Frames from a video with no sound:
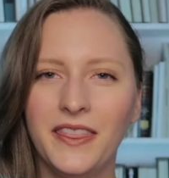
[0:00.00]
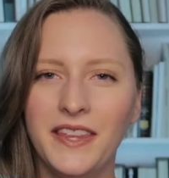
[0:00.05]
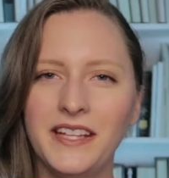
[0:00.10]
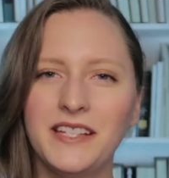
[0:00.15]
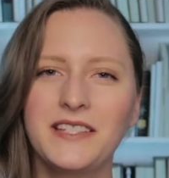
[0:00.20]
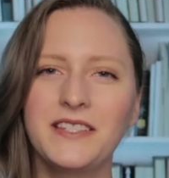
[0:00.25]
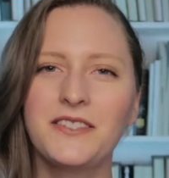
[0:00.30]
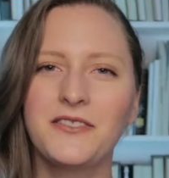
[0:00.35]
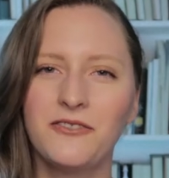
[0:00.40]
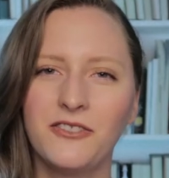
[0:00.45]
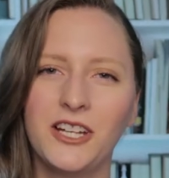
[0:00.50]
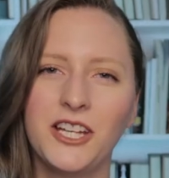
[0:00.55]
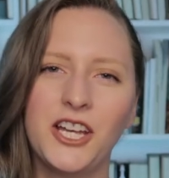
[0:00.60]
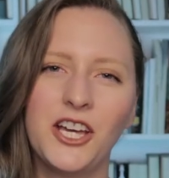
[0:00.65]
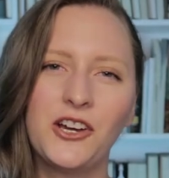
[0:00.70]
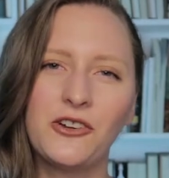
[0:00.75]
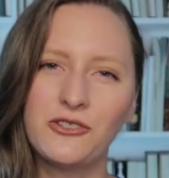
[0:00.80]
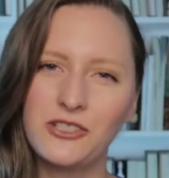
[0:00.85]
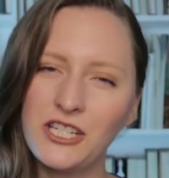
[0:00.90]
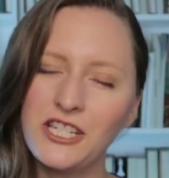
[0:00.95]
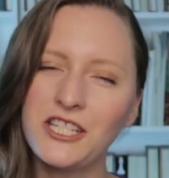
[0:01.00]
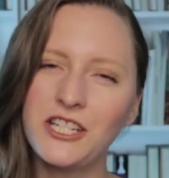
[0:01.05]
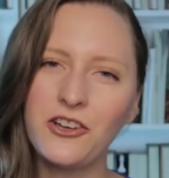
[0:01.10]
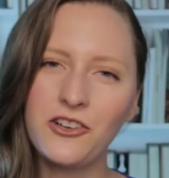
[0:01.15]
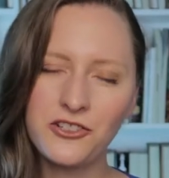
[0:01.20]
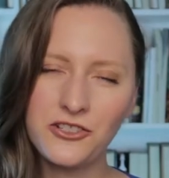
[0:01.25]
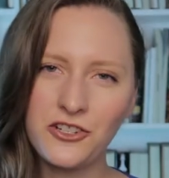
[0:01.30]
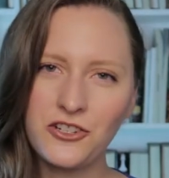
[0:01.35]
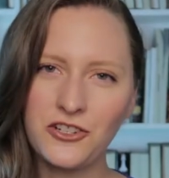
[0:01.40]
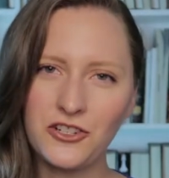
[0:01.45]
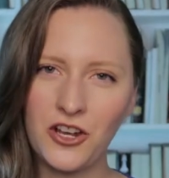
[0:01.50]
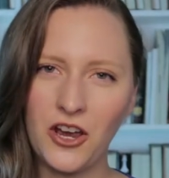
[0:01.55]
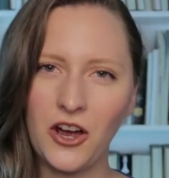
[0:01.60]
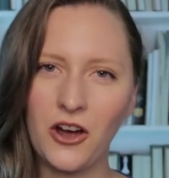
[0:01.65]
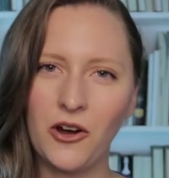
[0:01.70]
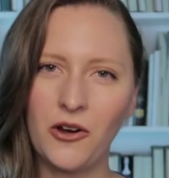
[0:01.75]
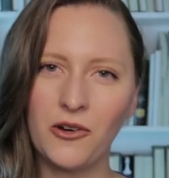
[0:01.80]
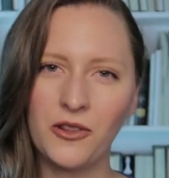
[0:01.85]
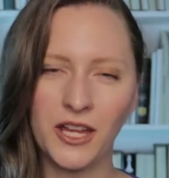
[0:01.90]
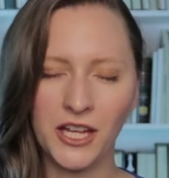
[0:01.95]
This video just goes to
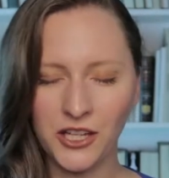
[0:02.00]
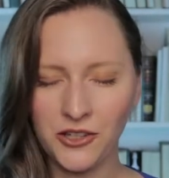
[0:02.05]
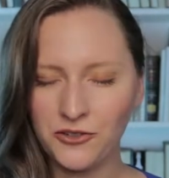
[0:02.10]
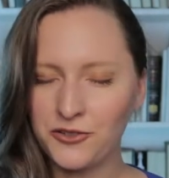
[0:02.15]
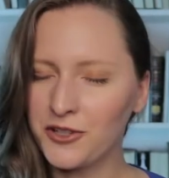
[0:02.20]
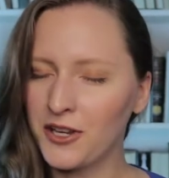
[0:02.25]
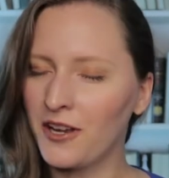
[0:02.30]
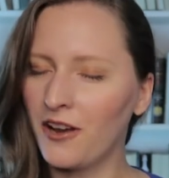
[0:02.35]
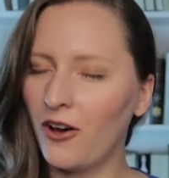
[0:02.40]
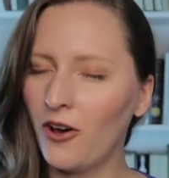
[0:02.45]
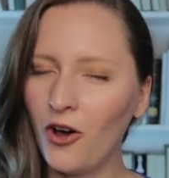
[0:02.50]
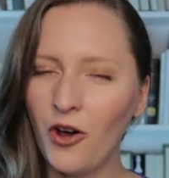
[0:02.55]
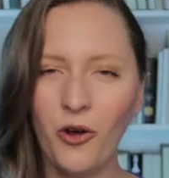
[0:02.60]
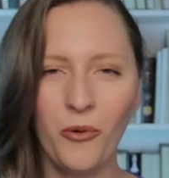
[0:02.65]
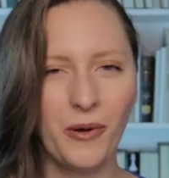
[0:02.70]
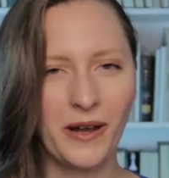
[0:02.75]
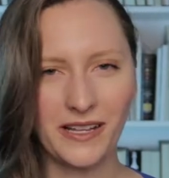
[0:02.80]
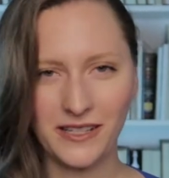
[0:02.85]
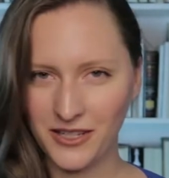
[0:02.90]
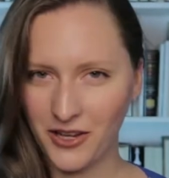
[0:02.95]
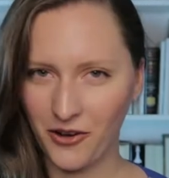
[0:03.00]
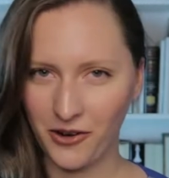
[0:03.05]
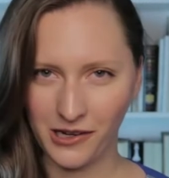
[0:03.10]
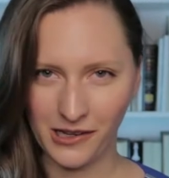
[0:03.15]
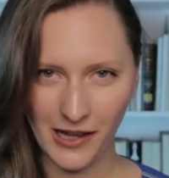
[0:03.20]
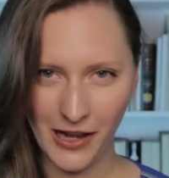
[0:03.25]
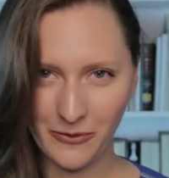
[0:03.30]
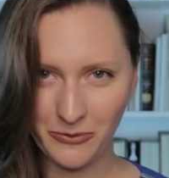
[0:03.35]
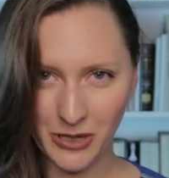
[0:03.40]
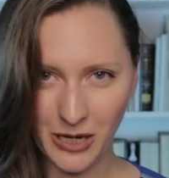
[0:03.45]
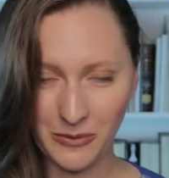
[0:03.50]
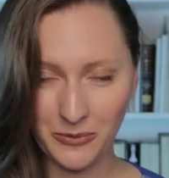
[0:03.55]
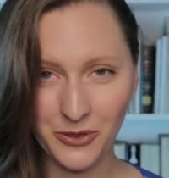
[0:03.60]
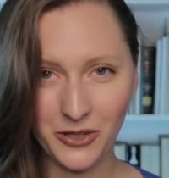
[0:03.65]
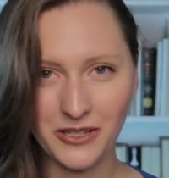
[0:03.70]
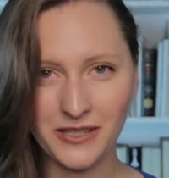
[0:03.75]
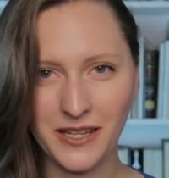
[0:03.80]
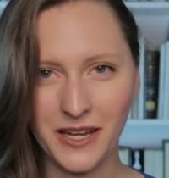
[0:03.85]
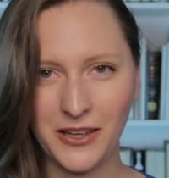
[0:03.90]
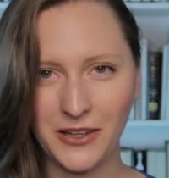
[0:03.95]
show that you should always go to library
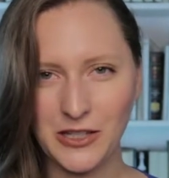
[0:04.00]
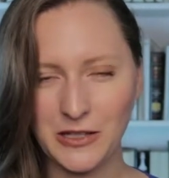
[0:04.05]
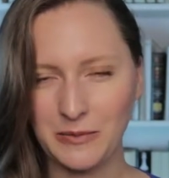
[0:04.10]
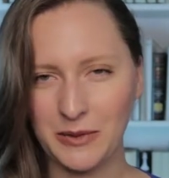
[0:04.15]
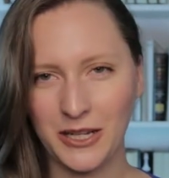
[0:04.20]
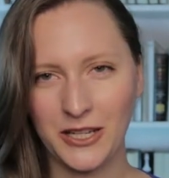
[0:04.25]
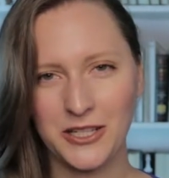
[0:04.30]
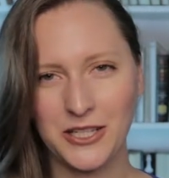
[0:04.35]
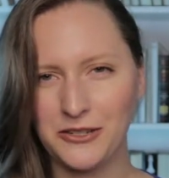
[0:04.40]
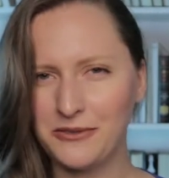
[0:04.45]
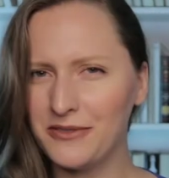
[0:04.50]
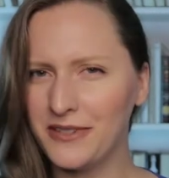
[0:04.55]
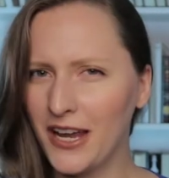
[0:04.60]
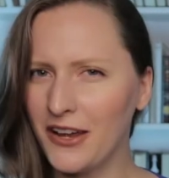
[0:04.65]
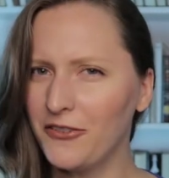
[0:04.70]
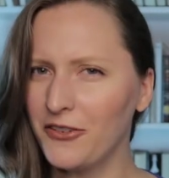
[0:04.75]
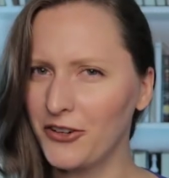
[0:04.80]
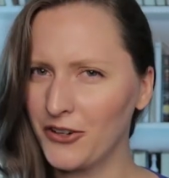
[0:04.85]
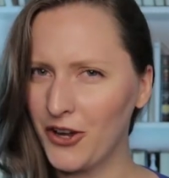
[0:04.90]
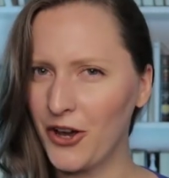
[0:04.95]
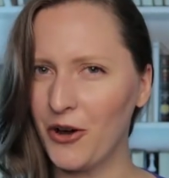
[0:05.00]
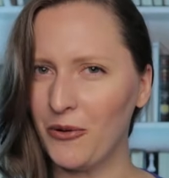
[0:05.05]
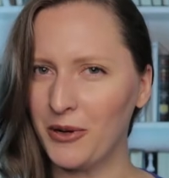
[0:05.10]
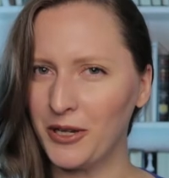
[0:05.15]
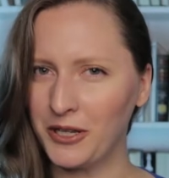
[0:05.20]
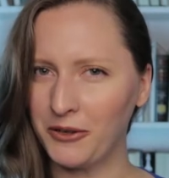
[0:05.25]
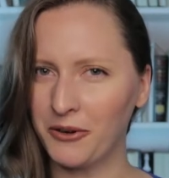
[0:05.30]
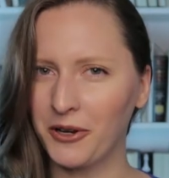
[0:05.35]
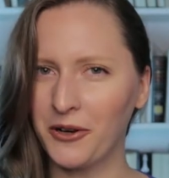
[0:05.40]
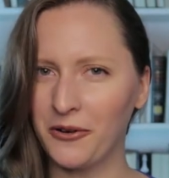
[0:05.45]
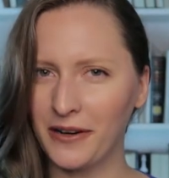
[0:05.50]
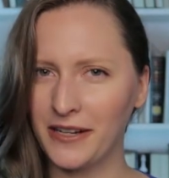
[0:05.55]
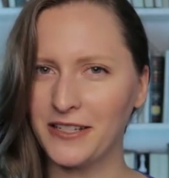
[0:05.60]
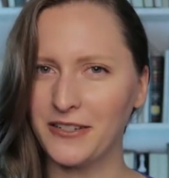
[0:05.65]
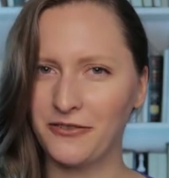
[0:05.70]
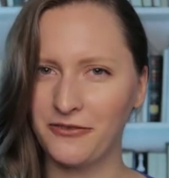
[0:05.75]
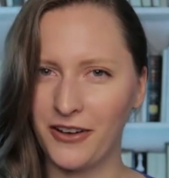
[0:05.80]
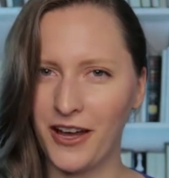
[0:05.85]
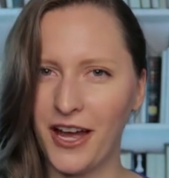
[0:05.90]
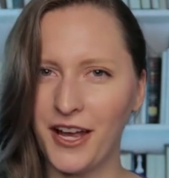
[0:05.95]
book sales because you never know what you're going
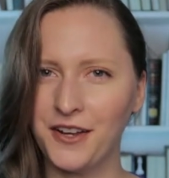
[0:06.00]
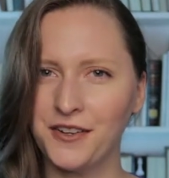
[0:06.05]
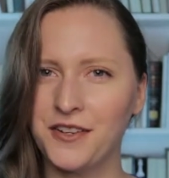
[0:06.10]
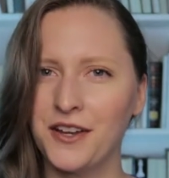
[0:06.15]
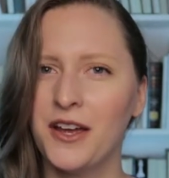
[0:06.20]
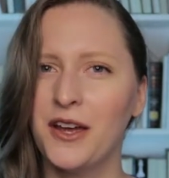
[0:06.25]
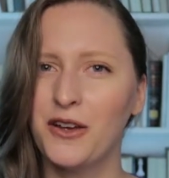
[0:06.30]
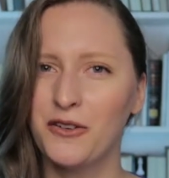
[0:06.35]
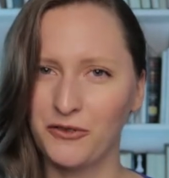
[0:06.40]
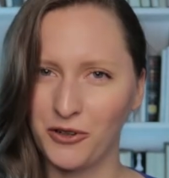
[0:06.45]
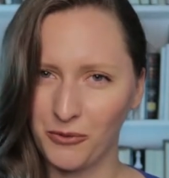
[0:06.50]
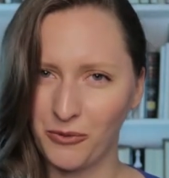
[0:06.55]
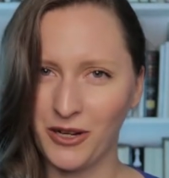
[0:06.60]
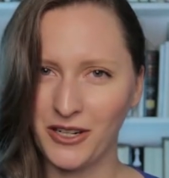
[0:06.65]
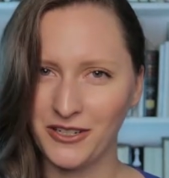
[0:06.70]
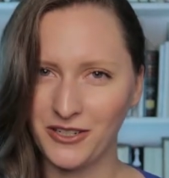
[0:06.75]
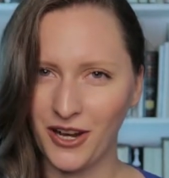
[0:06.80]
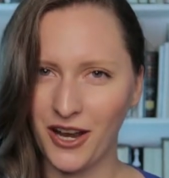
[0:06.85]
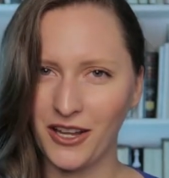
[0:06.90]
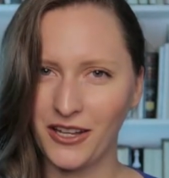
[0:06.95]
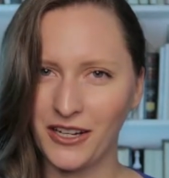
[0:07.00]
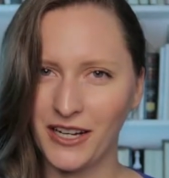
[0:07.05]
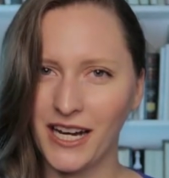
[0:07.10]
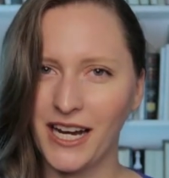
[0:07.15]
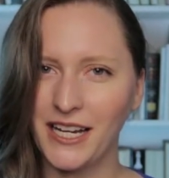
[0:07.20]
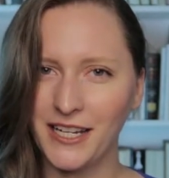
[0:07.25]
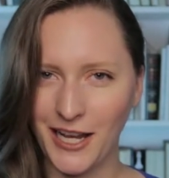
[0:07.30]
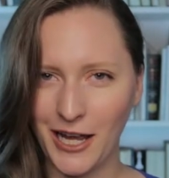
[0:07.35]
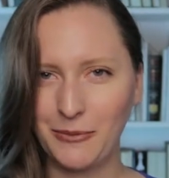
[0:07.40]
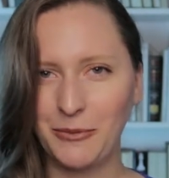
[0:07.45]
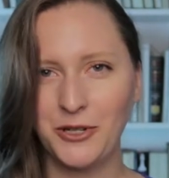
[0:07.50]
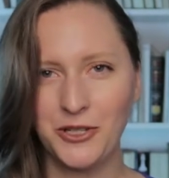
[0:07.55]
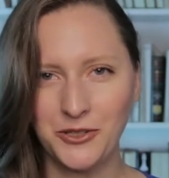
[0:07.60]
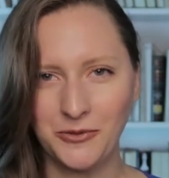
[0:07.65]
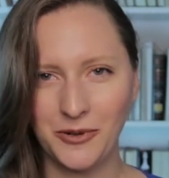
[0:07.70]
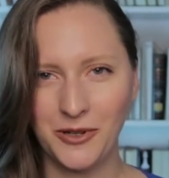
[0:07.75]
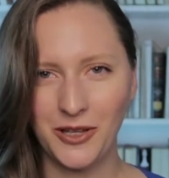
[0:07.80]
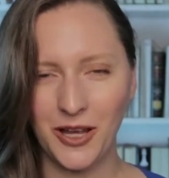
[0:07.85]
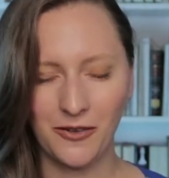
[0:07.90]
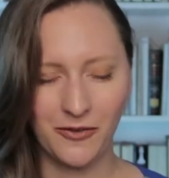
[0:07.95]
to find for $1 and how much
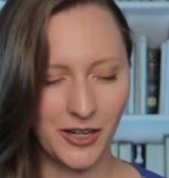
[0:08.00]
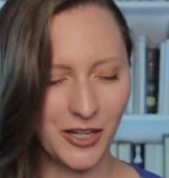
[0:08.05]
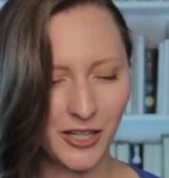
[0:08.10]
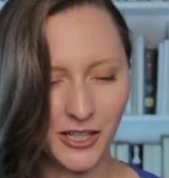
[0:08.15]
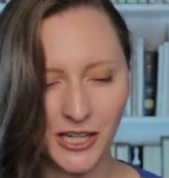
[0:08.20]
you will love it.